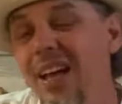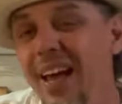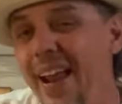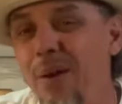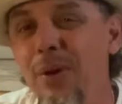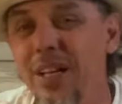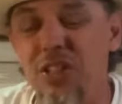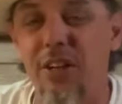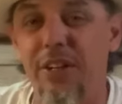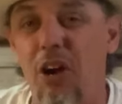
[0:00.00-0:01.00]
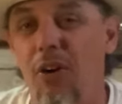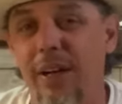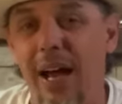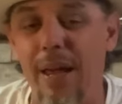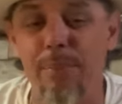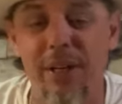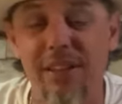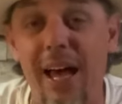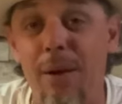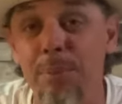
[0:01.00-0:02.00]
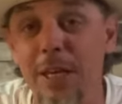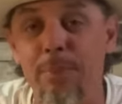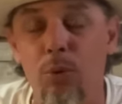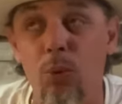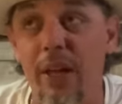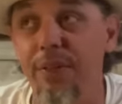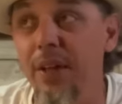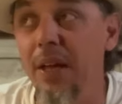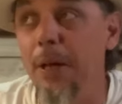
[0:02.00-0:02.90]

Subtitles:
and I wouldn't necessarily call it hype, but a lot of people with